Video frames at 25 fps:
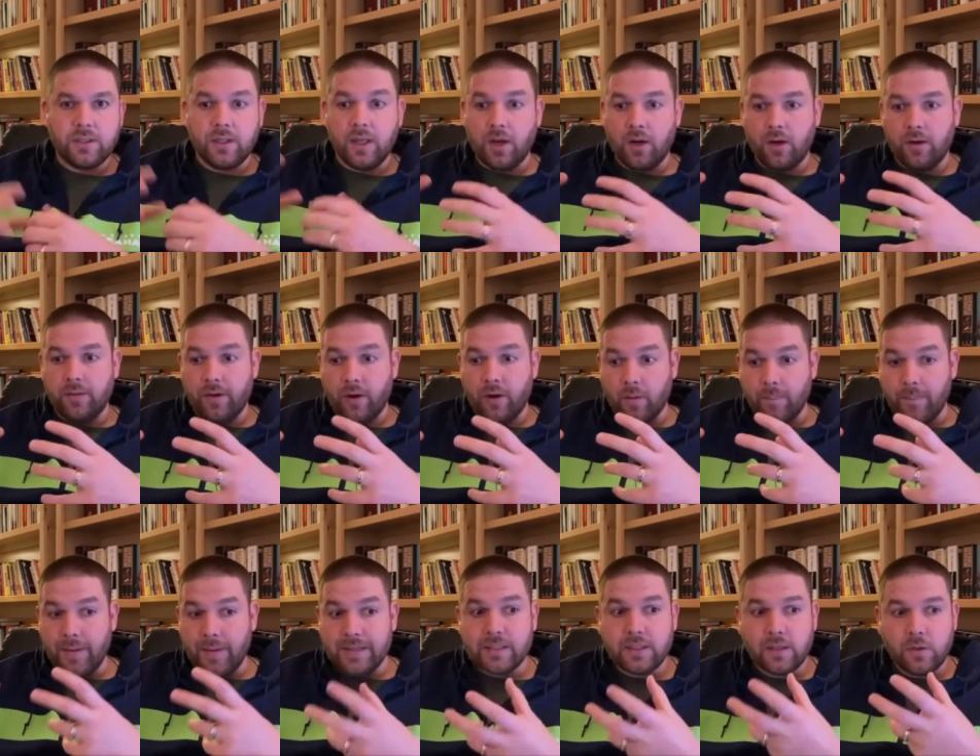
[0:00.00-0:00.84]
They're, they're
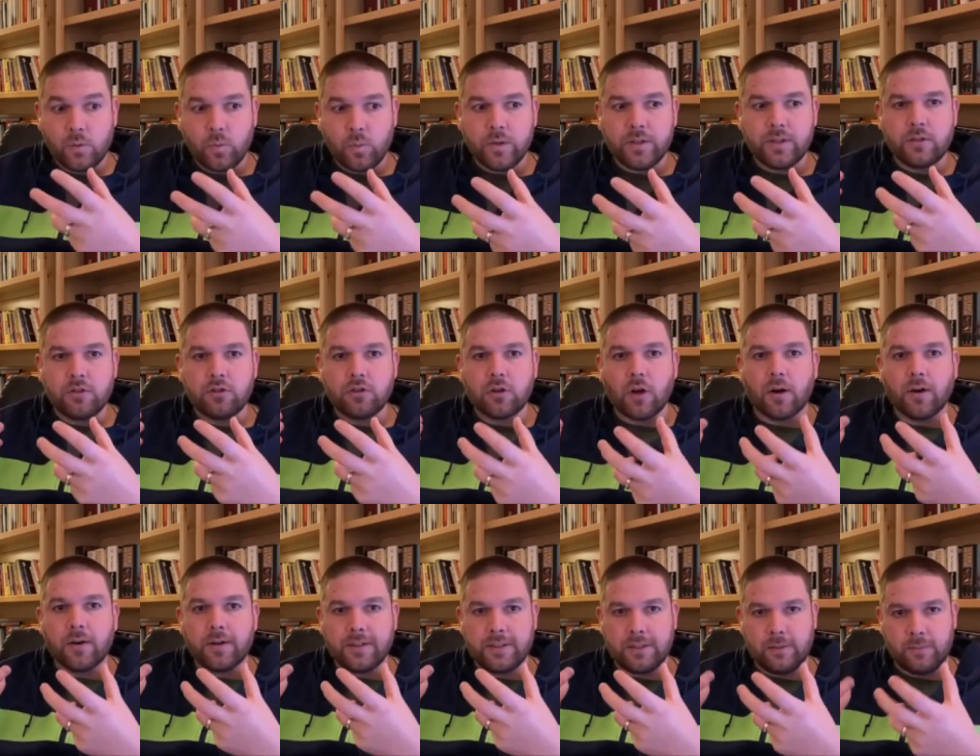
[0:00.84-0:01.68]
messing with
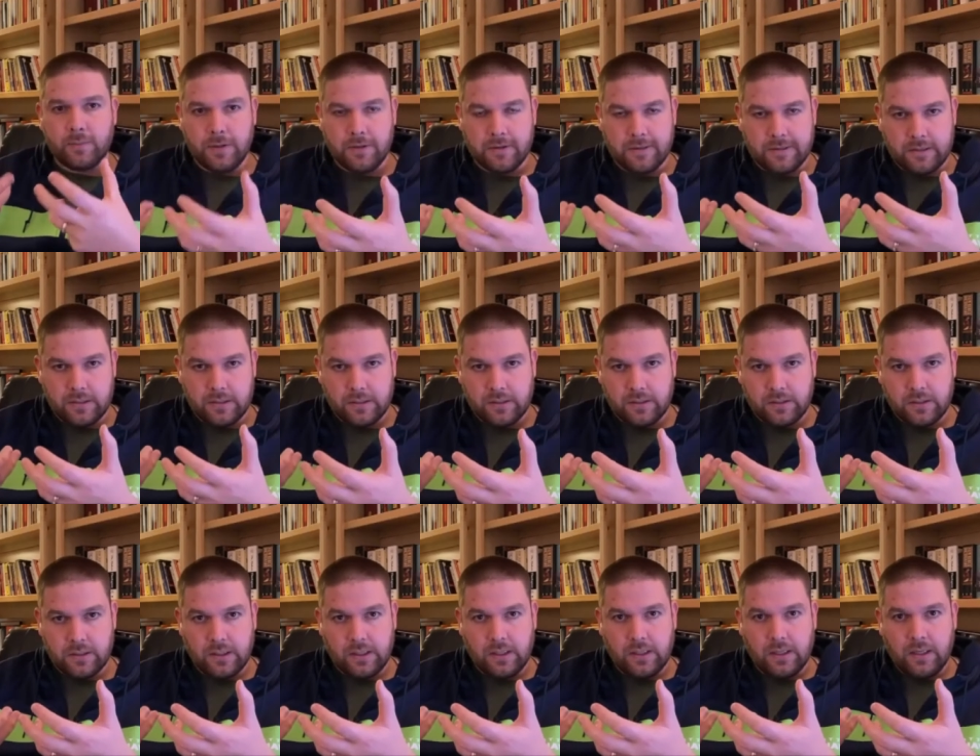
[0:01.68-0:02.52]
dark
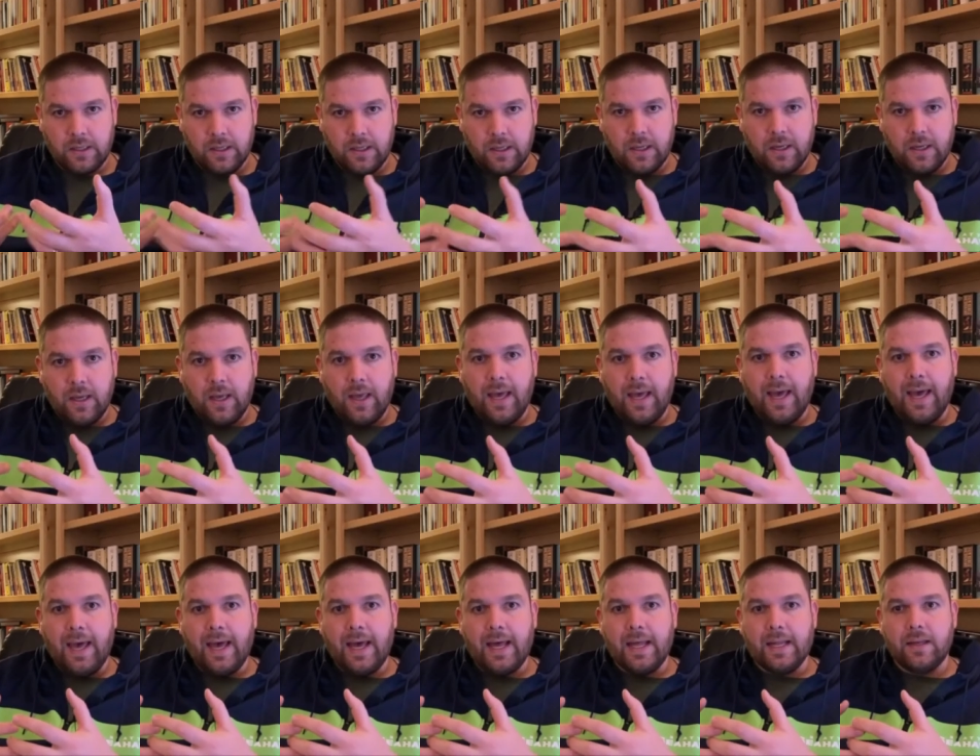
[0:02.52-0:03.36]
spirits.
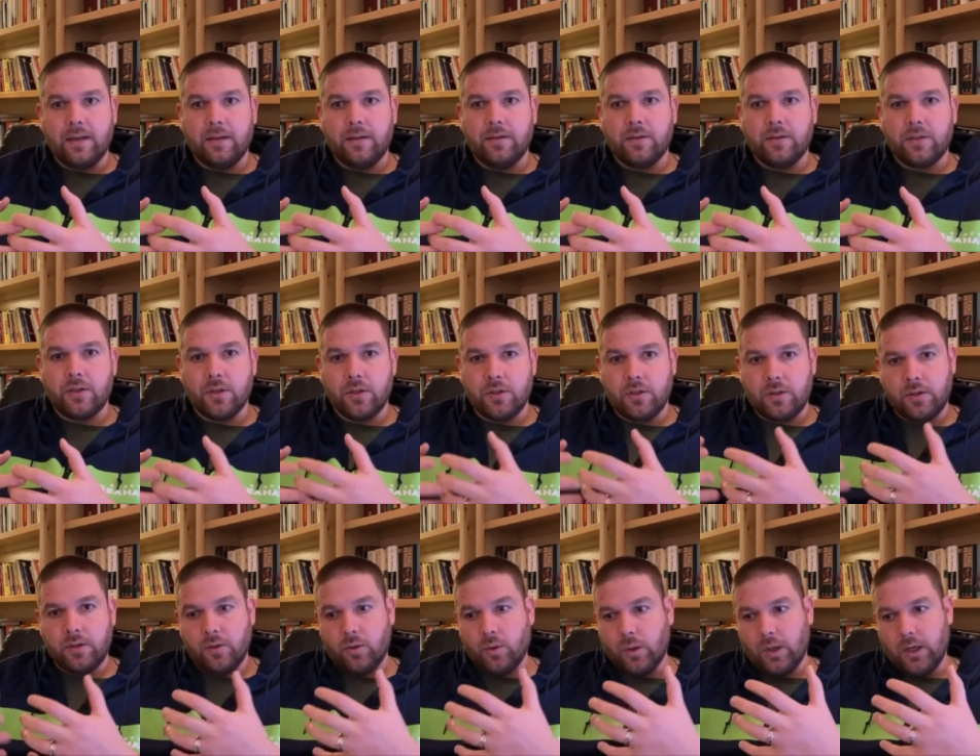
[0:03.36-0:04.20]
And to,
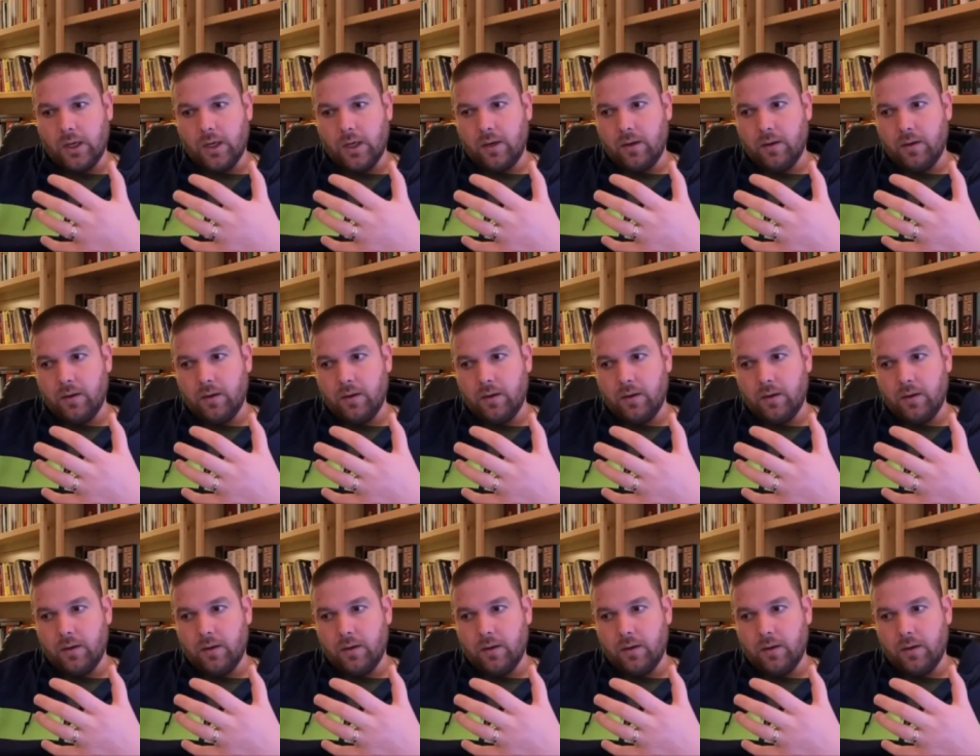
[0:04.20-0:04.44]
to